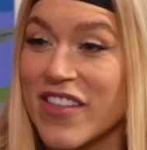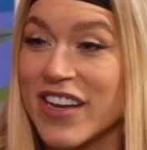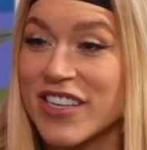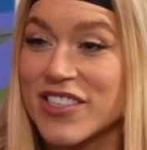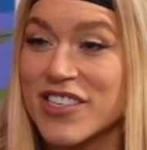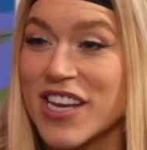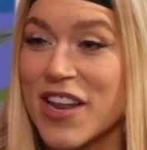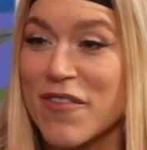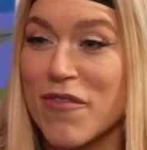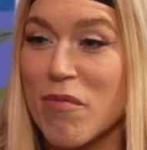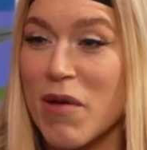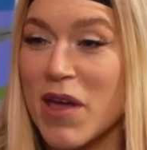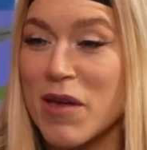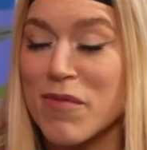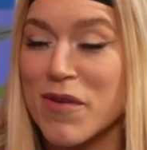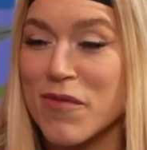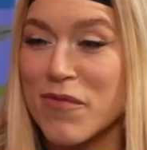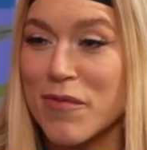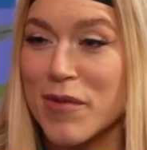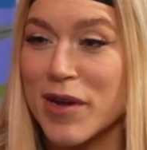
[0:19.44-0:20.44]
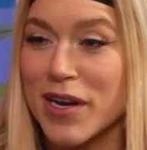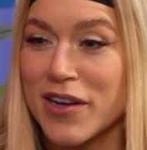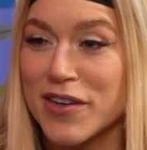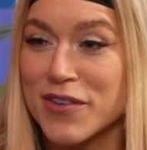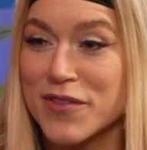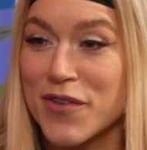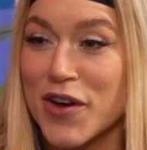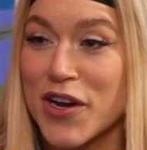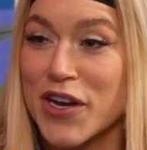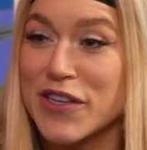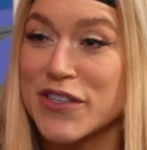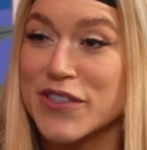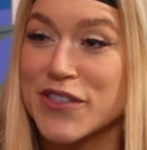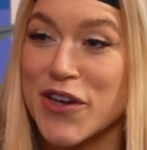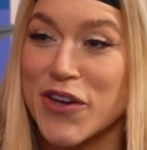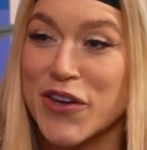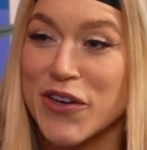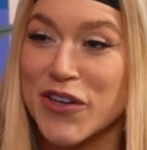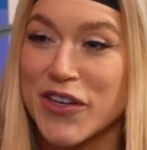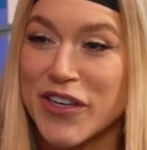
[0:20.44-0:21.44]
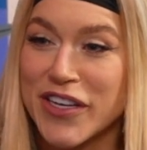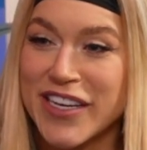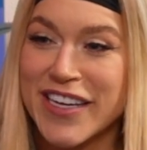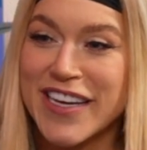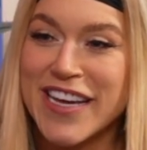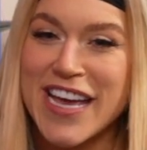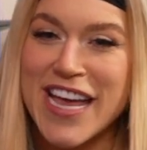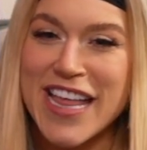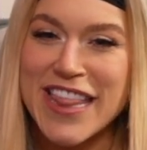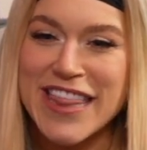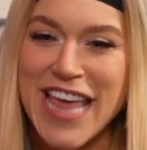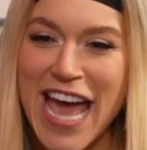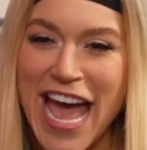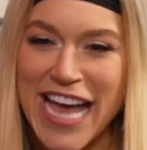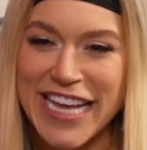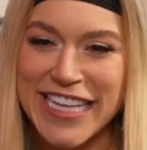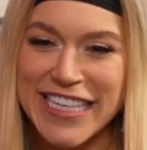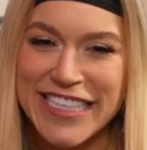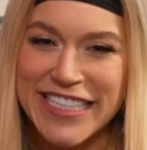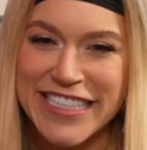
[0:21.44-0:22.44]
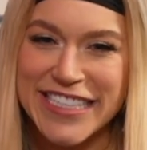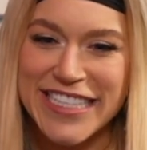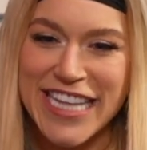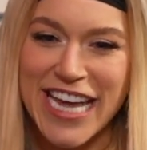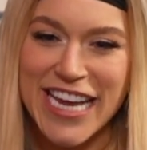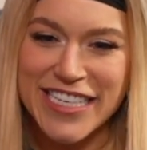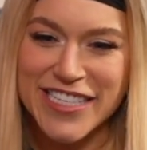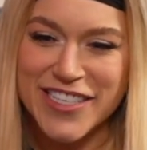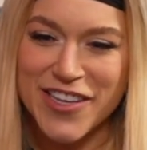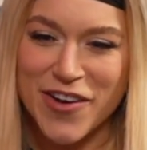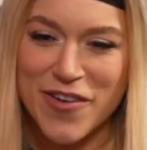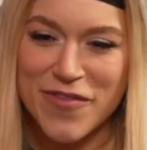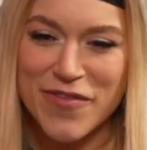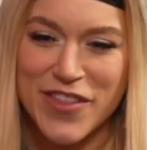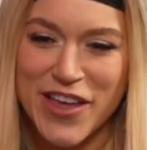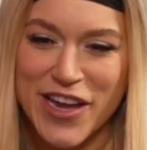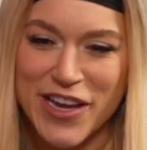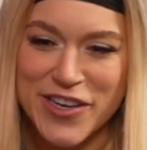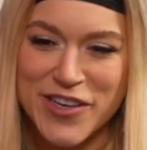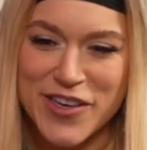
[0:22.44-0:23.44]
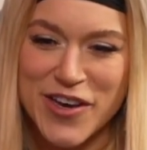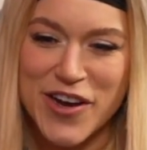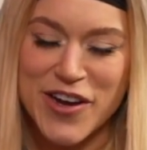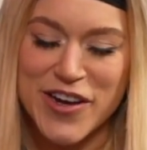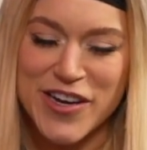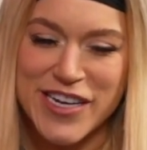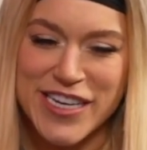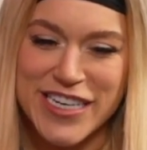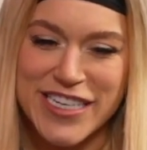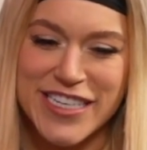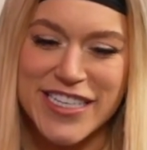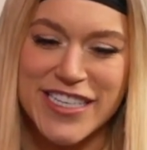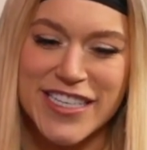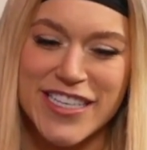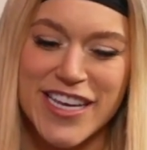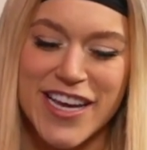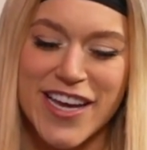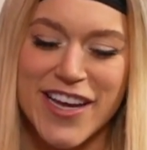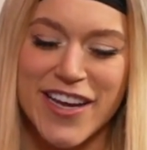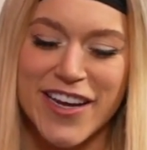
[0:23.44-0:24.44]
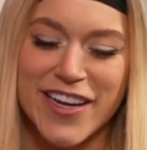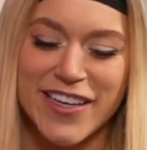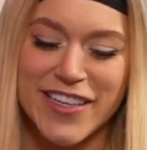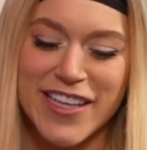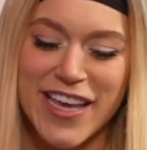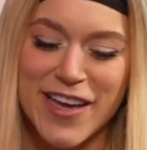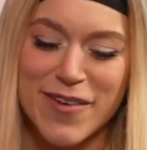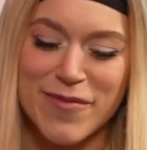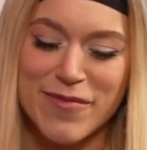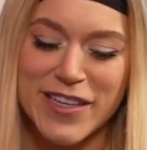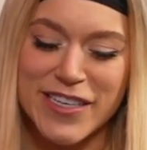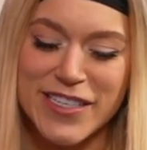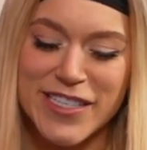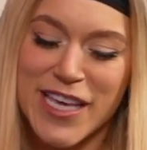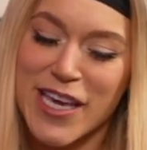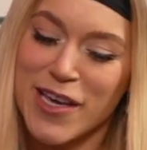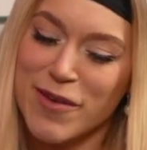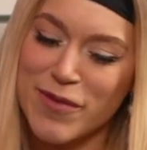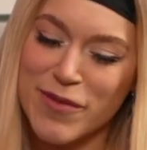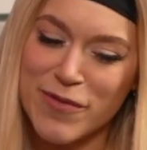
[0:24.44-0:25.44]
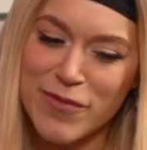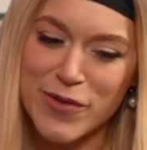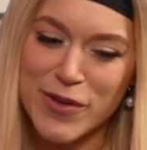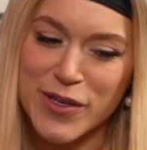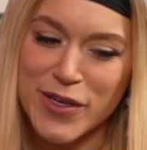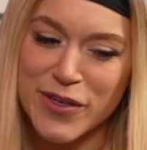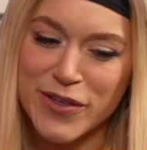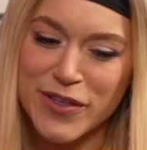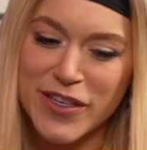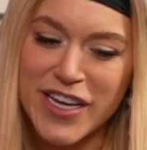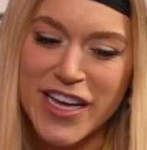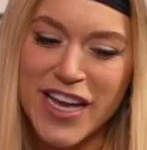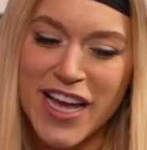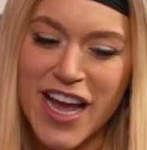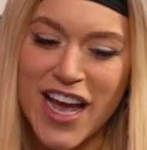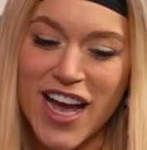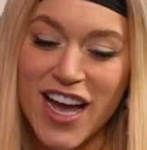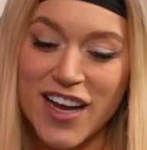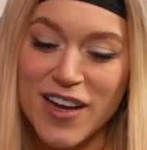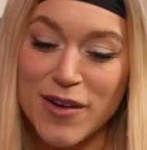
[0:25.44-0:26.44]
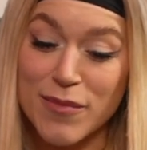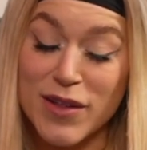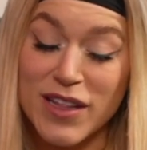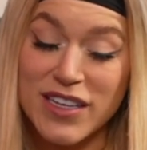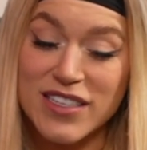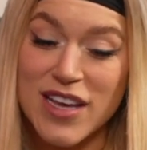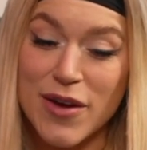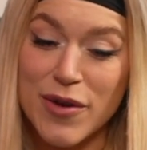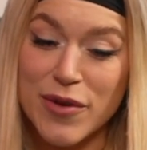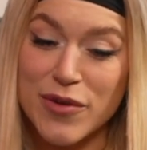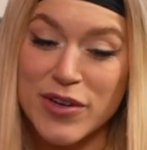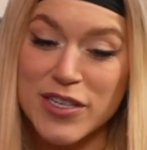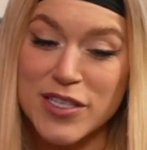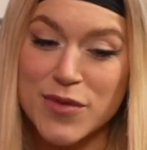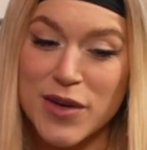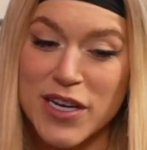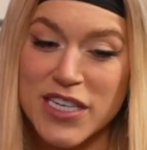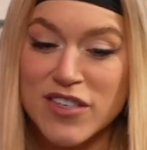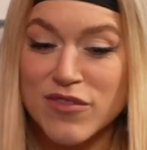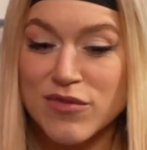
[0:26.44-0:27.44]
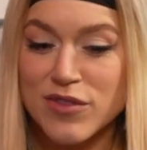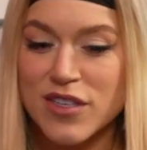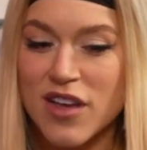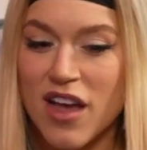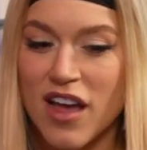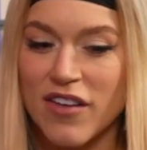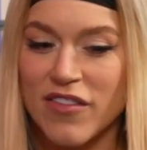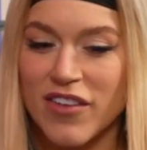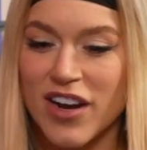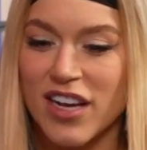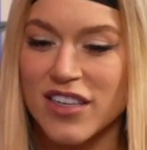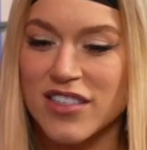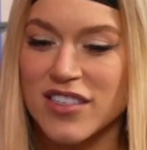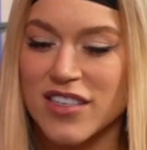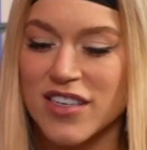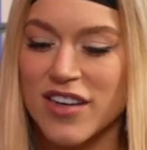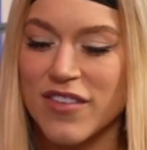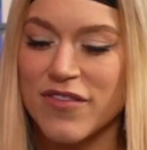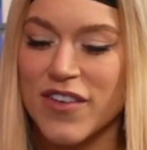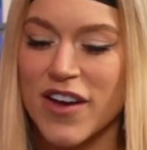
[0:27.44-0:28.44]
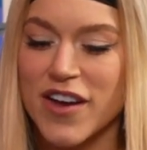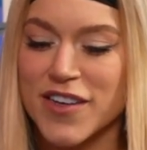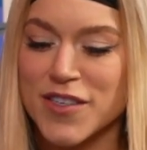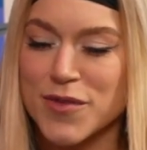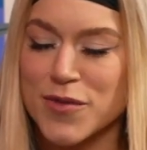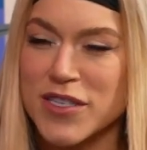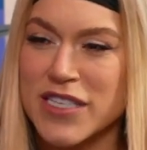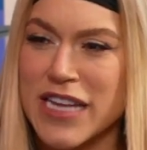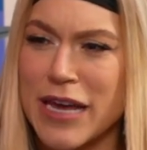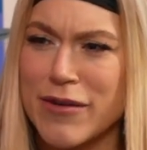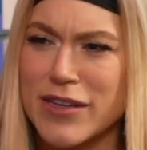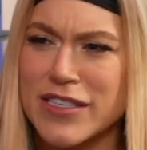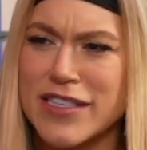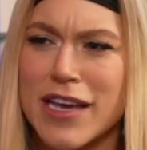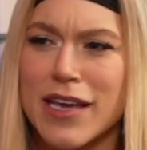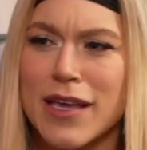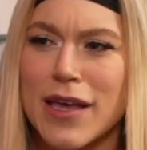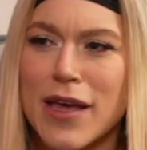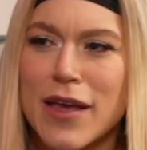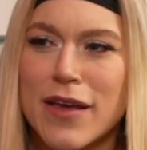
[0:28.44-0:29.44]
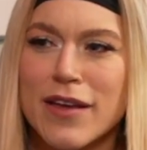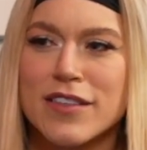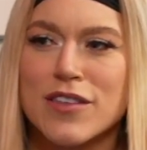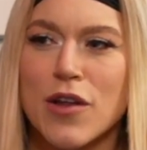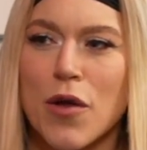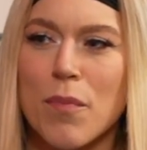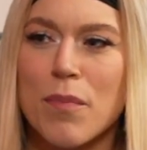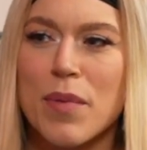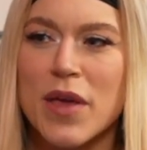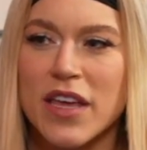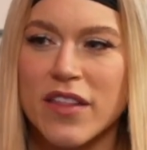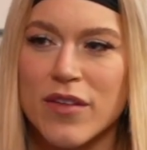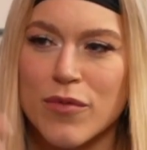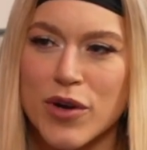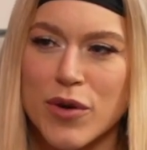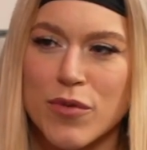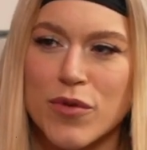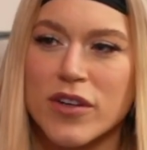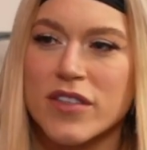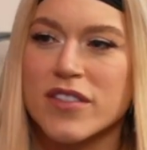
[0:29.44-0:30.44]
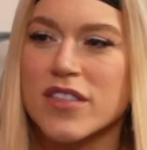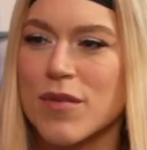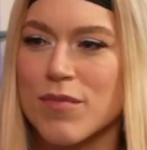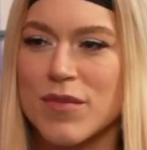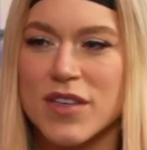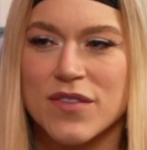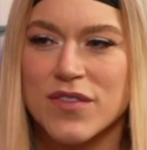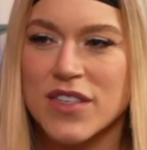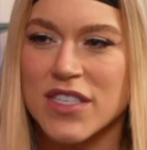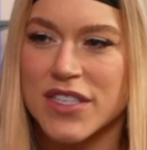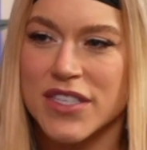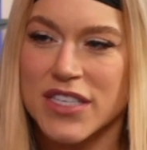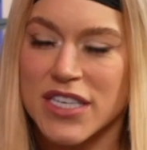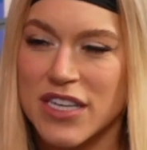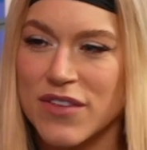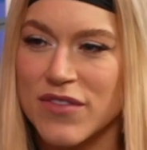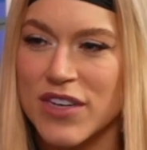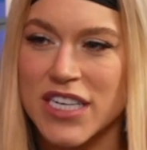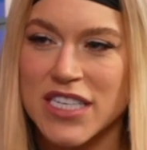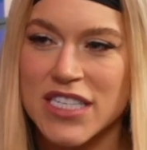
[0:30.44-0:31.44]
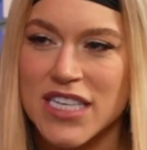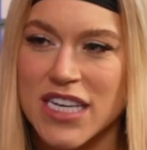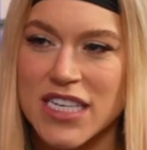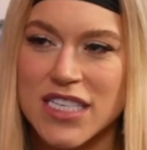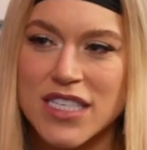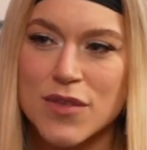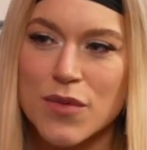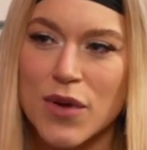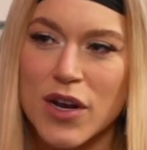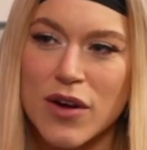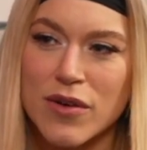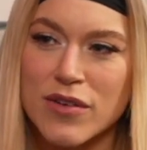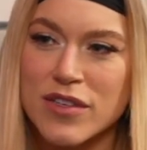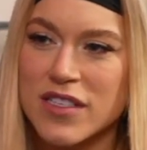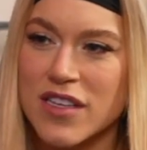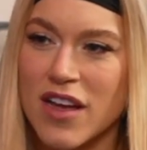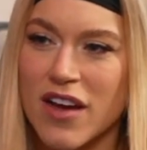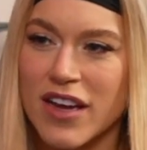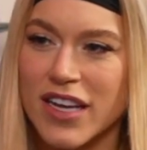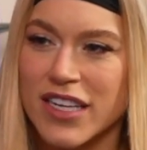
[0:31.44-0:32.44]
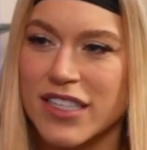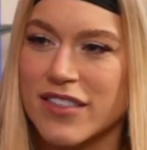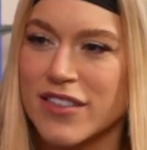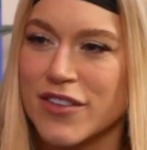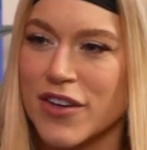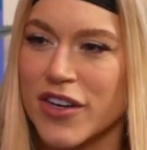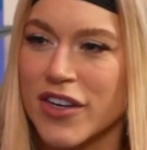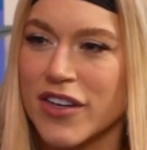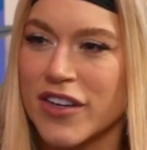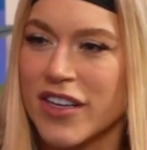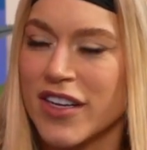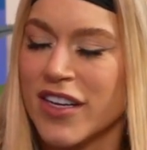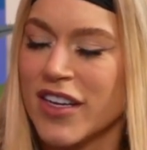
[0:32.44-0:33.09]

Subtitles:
they actually never paid me for my last fight, so thanks a lot for that, guys. Yeah, that's Kingpin for you. And that's how I got into it. I was kind of reluctant at first, whereas now it's like, it's a lot bigger than what it was. Like, Misfits didn't even exist when I started, so